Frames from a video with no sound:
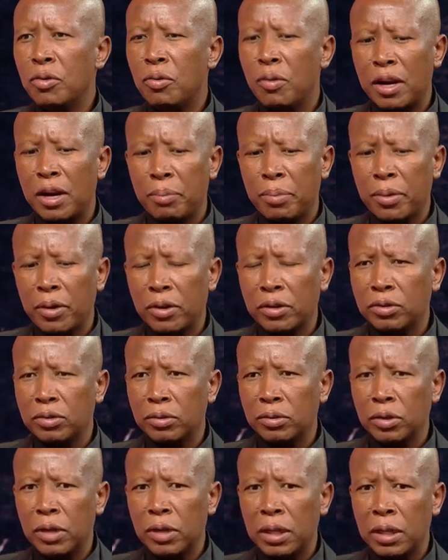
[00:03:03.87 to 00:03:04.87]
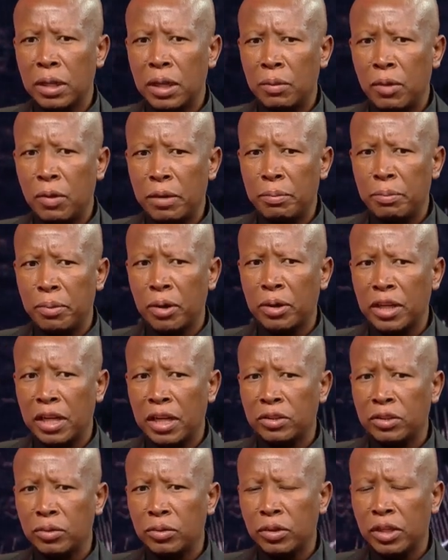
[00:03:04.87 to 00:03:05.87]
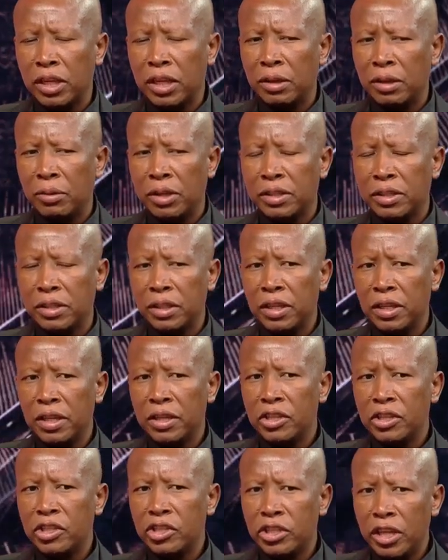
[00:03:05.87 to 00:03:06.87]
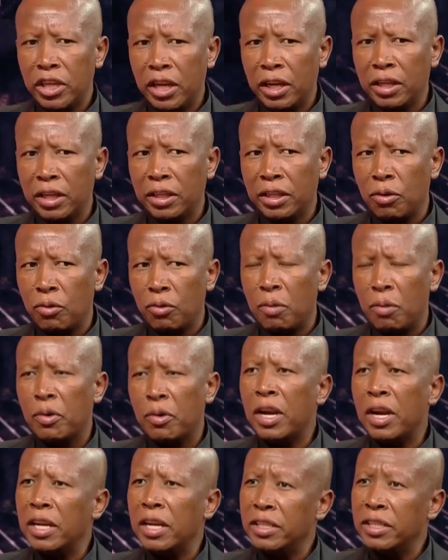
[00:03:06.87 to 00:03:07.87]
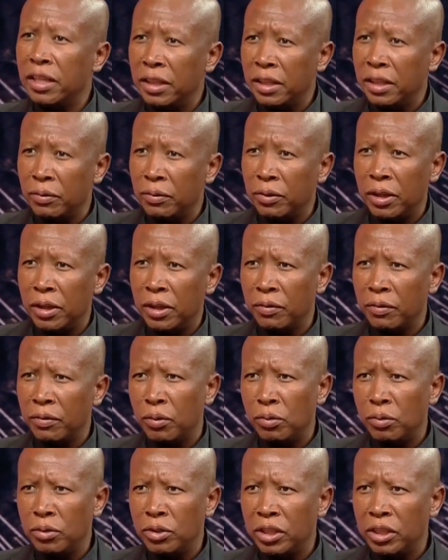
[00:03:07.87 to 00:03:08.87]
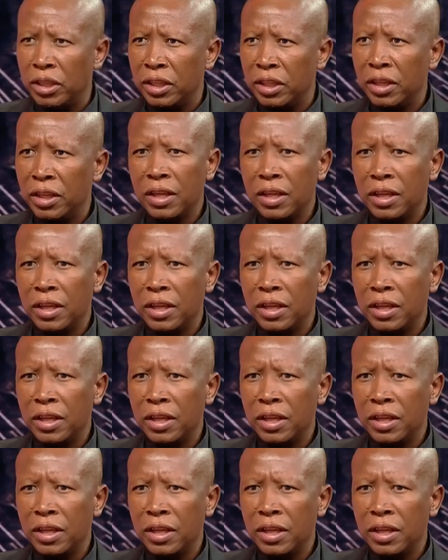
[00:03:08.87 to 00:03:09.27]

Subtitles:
What brought us together was sharing the common agenda for the revolution.